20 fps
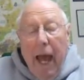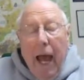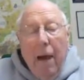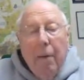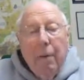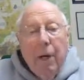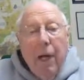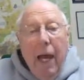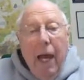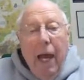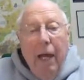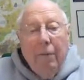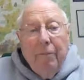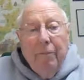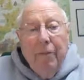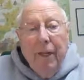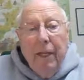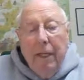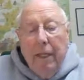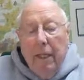Our
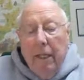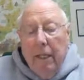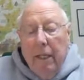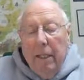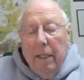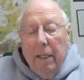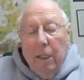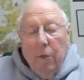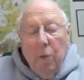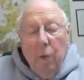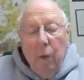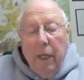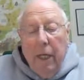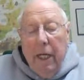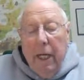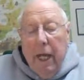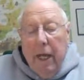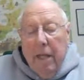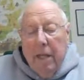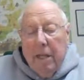outfit, the
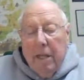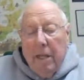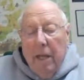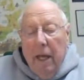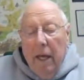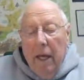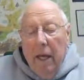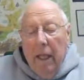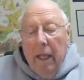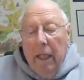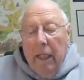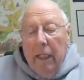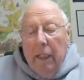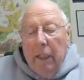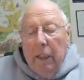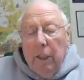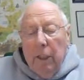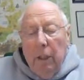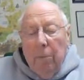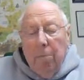28th,
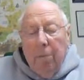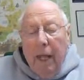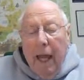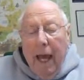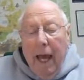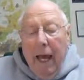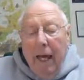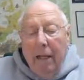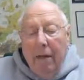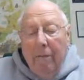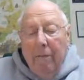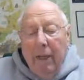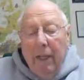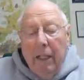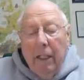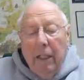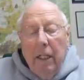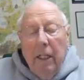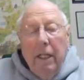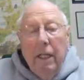shipped out of
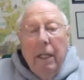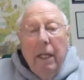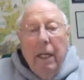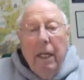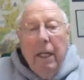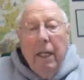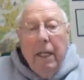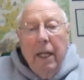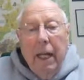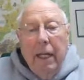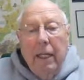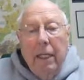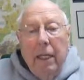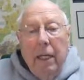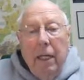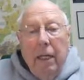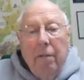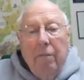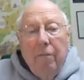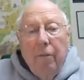England in
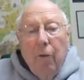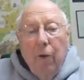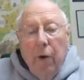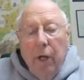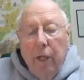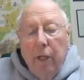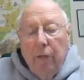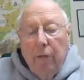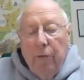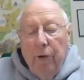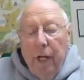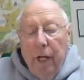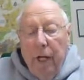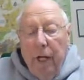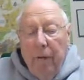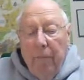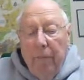1943.